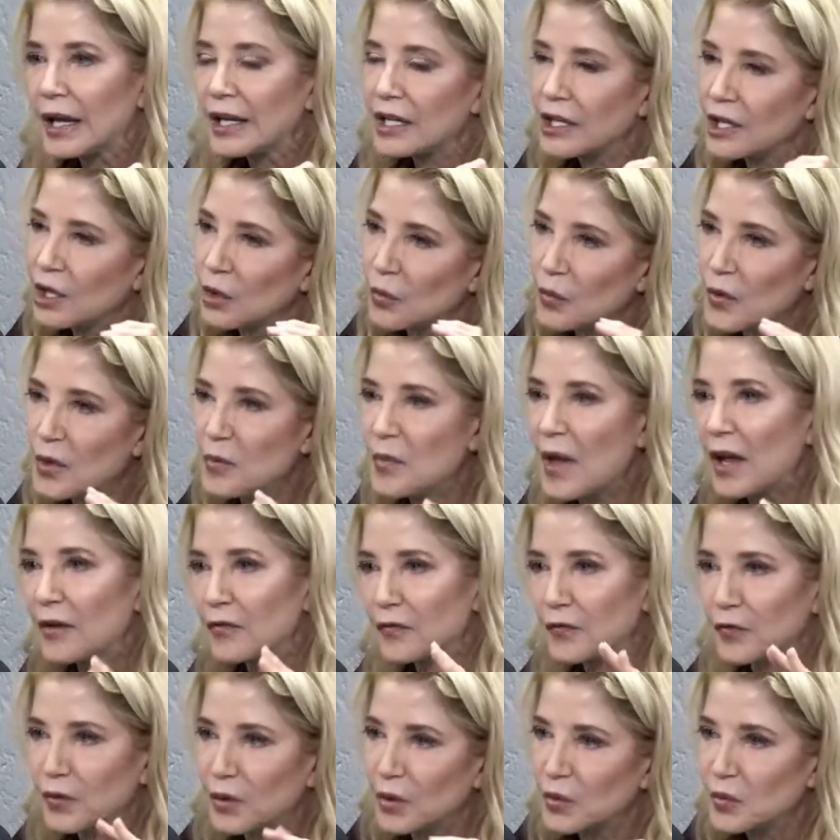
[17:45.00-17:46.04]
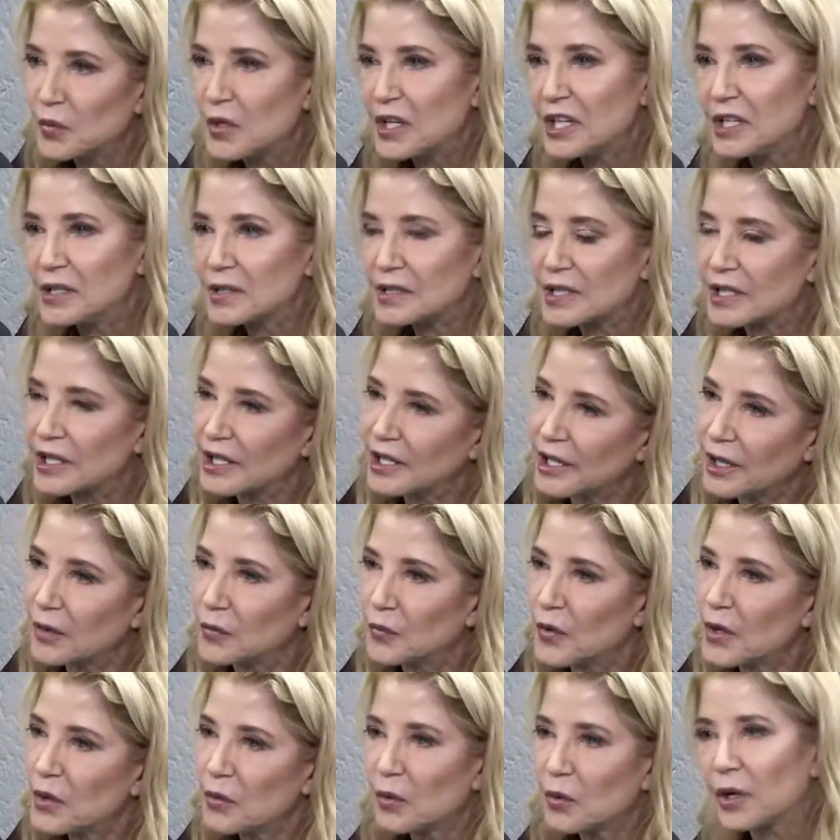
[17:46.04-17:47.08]
we met for a reason and
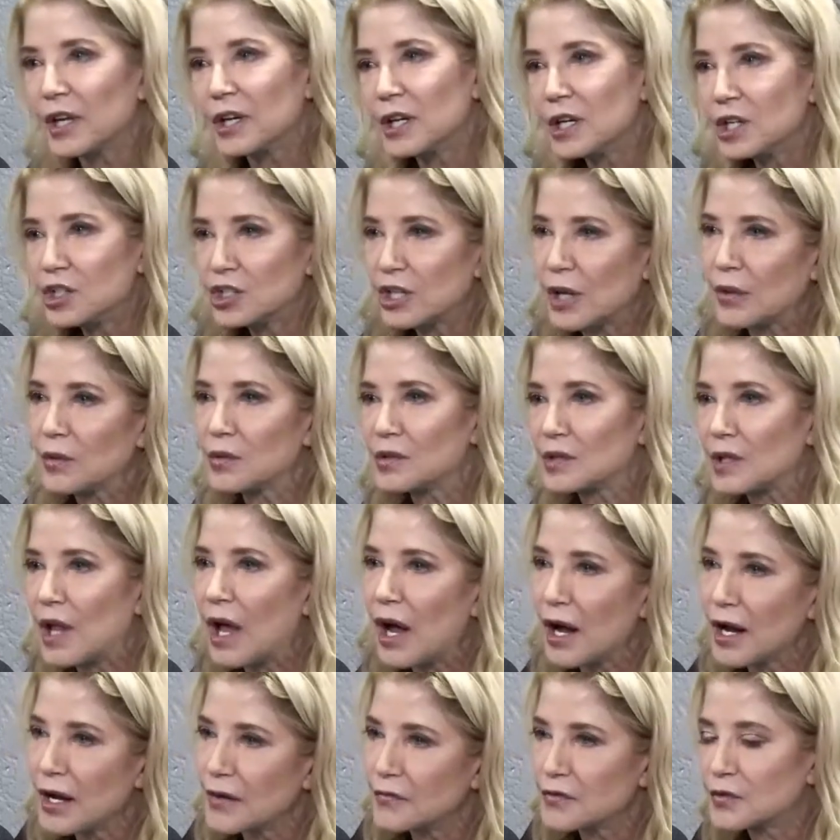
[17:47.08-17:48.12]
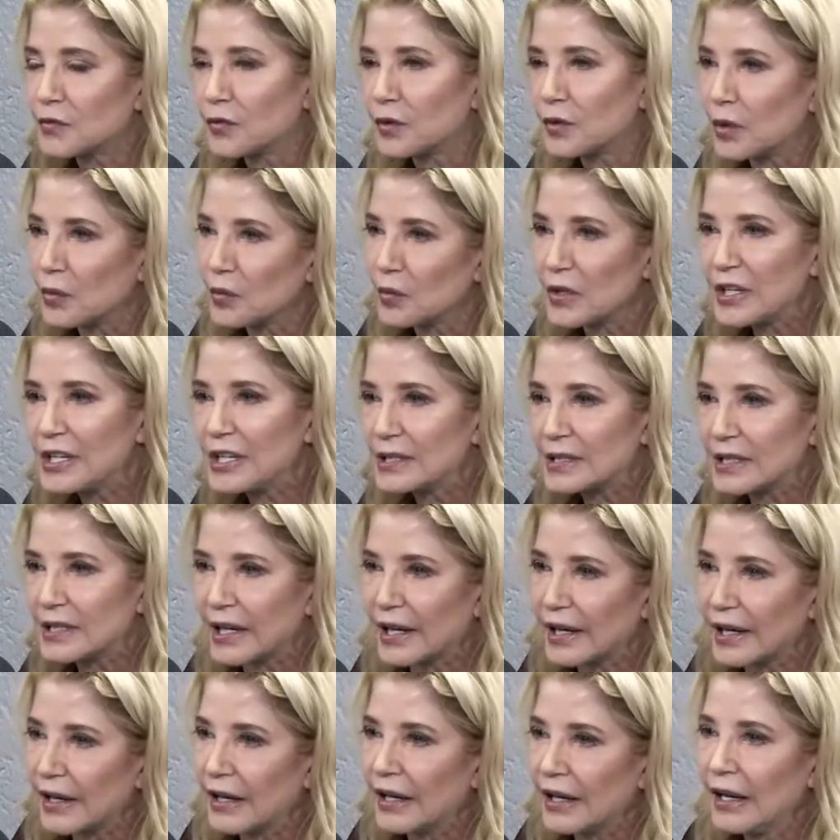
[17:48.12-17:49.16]
we were in each other's lives for a
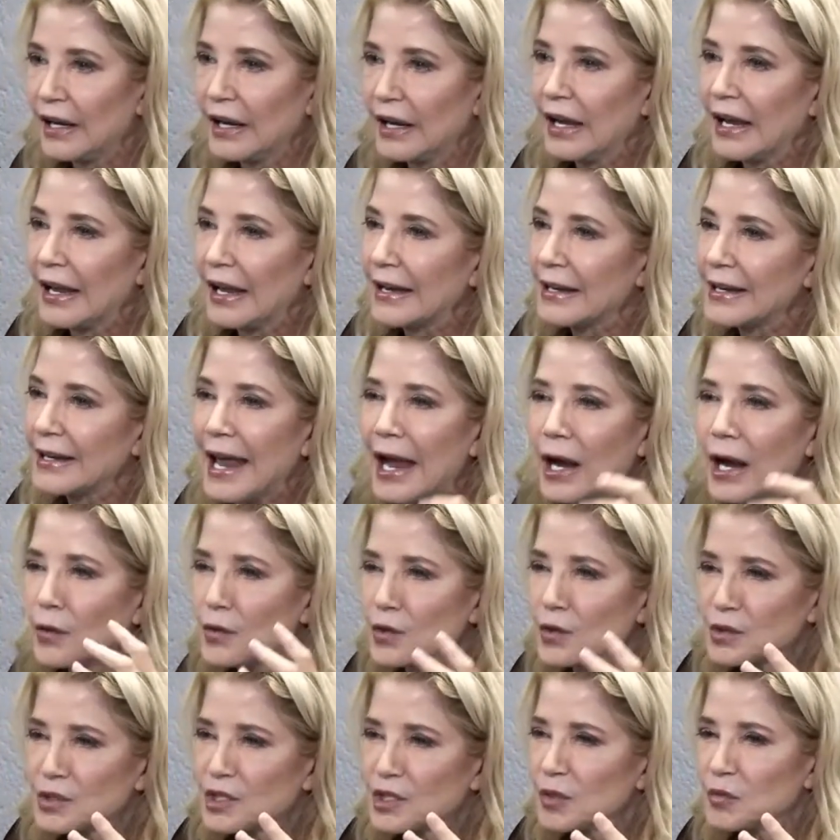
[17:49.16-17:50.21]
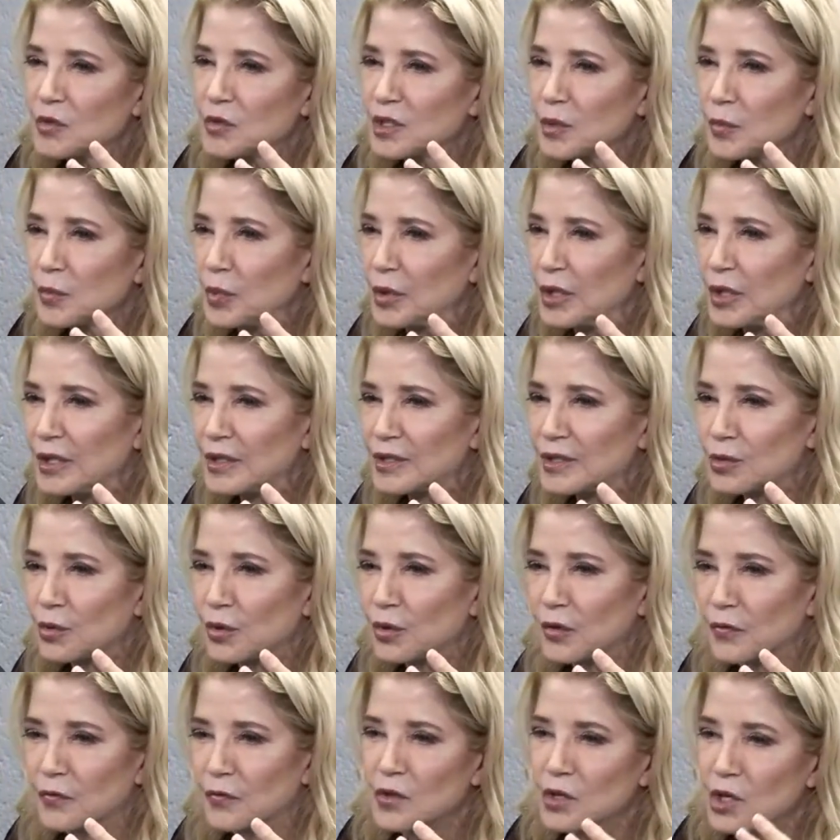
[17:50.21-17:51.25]
reason. Oh. Now there seems to be sort
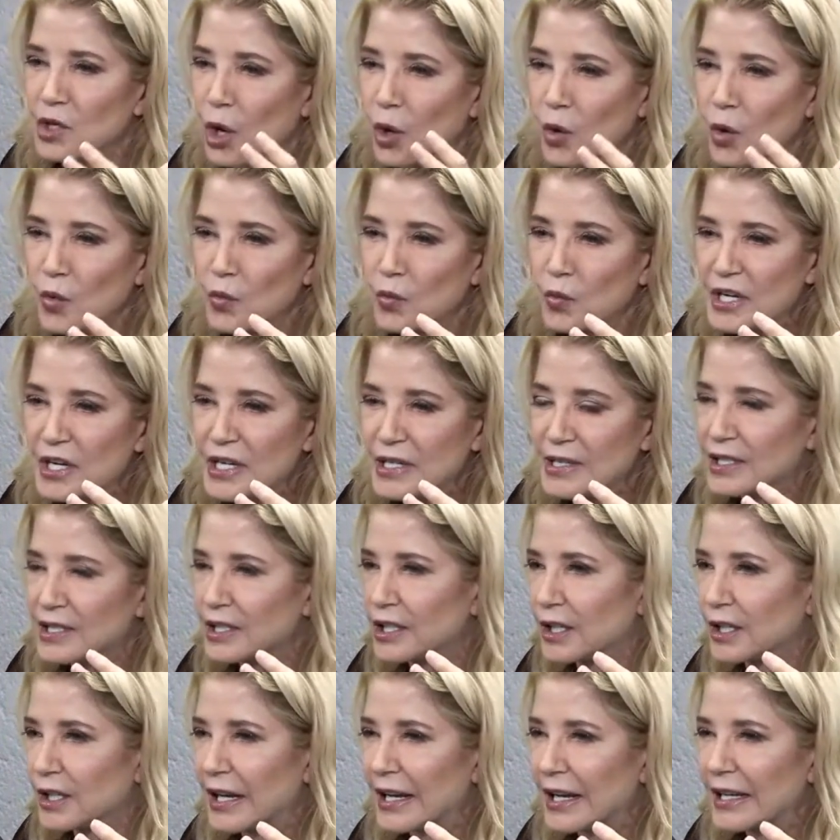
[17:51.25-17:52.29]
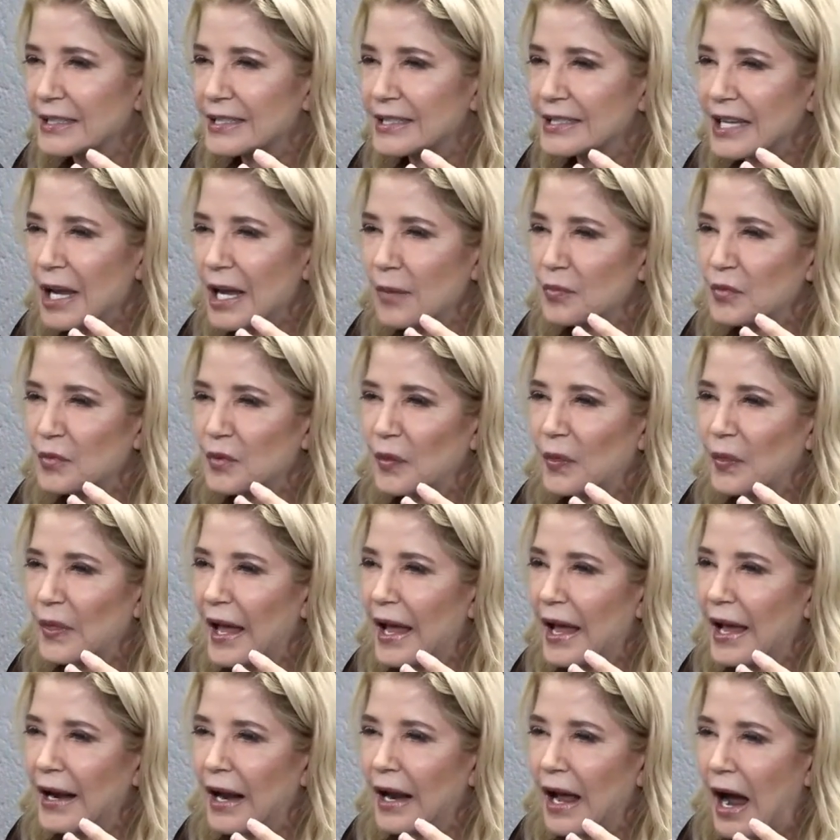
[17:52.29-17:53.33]
of no reason except
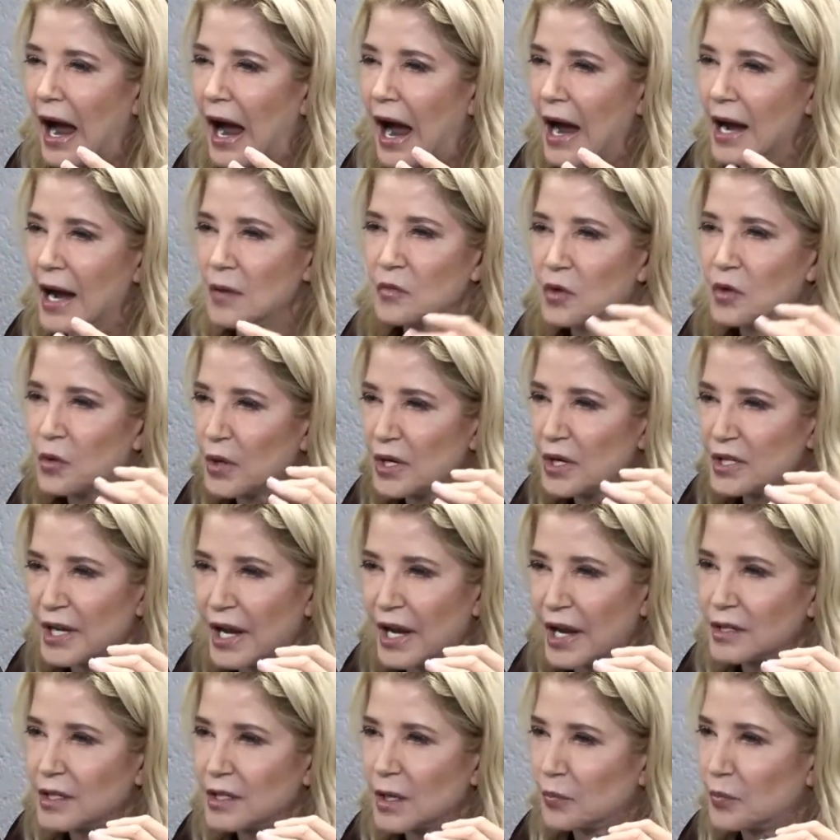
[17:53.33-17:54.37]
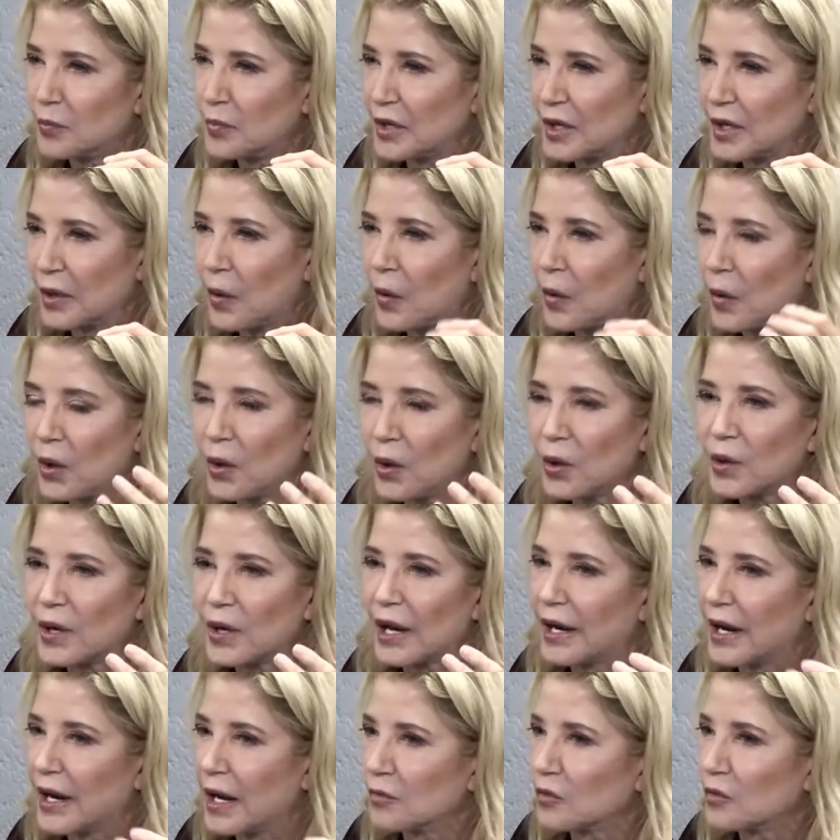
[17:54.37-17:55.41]
that I'm going to end up being hurt
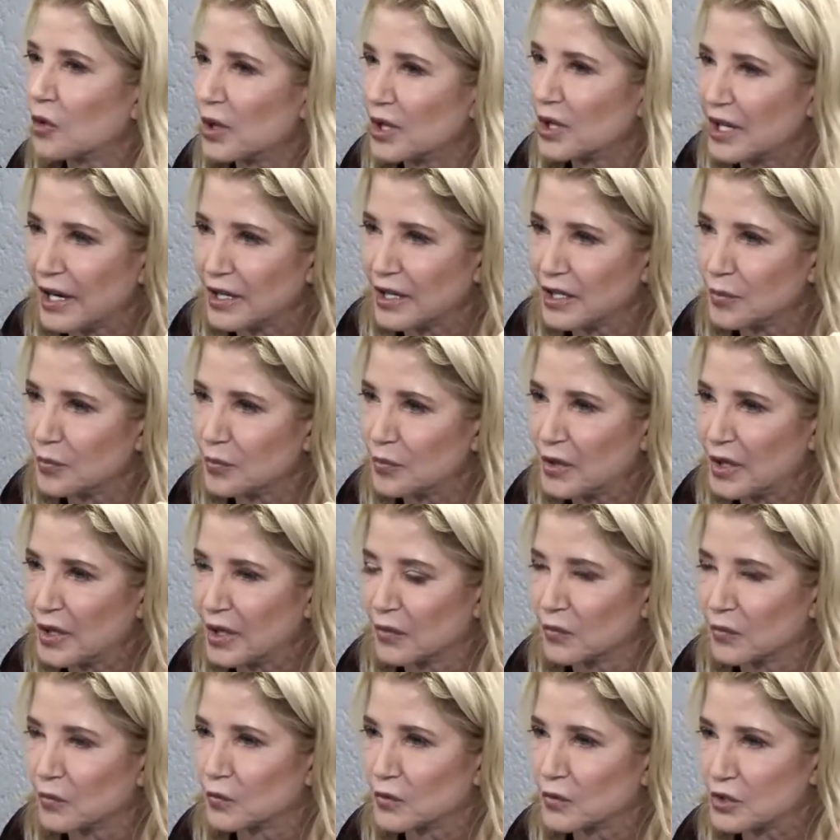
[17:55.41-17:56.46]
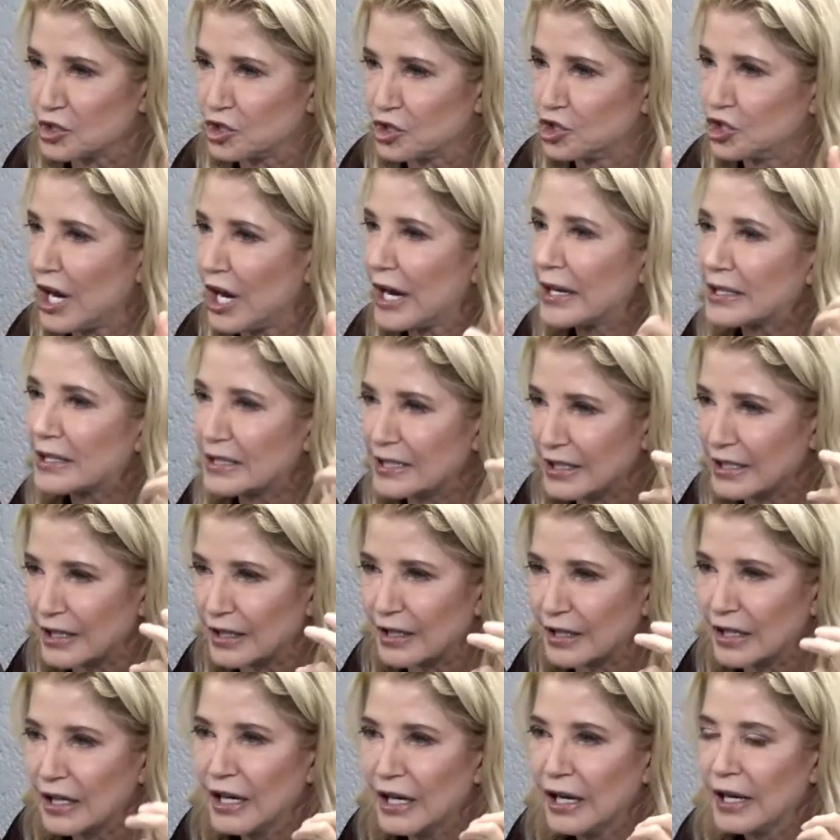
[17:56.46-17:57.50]
and I'm going to end up being
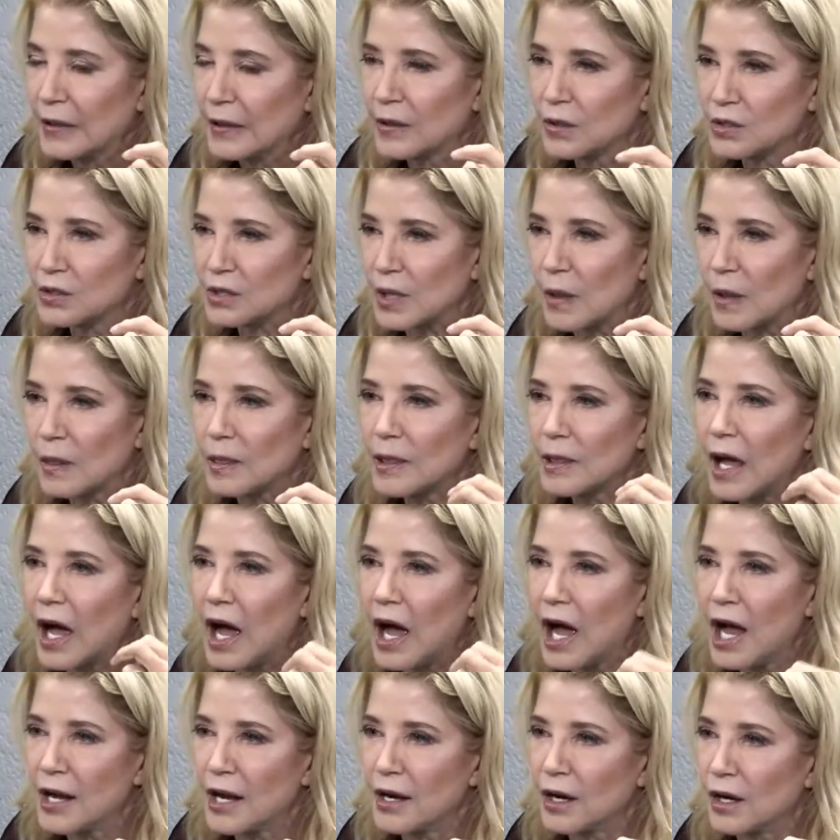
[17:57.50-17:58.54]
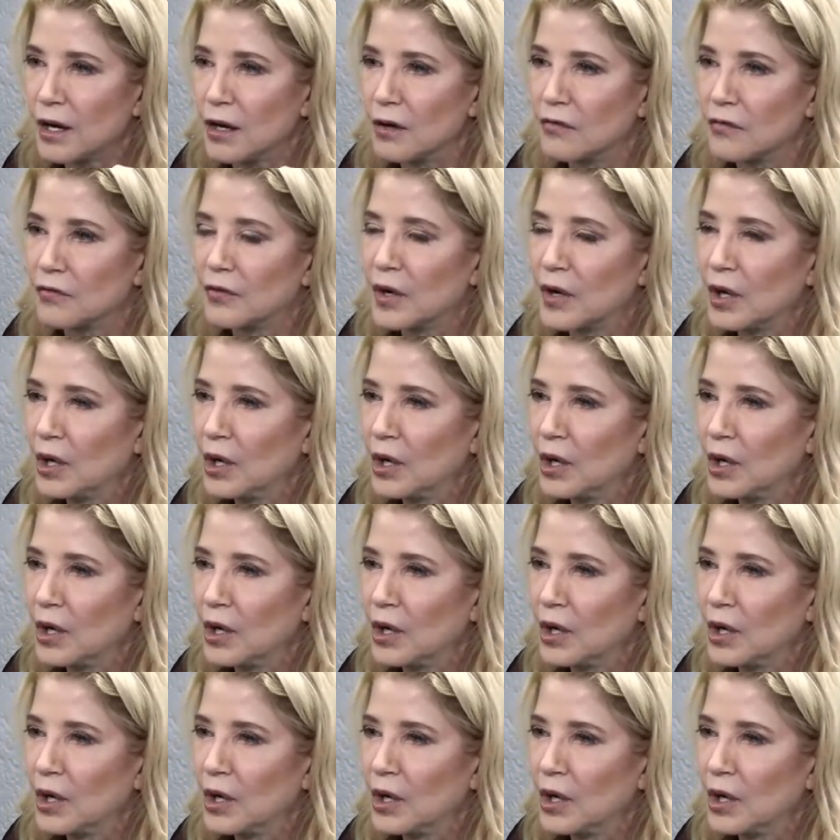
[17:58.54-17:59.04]
rejected. There's a lot of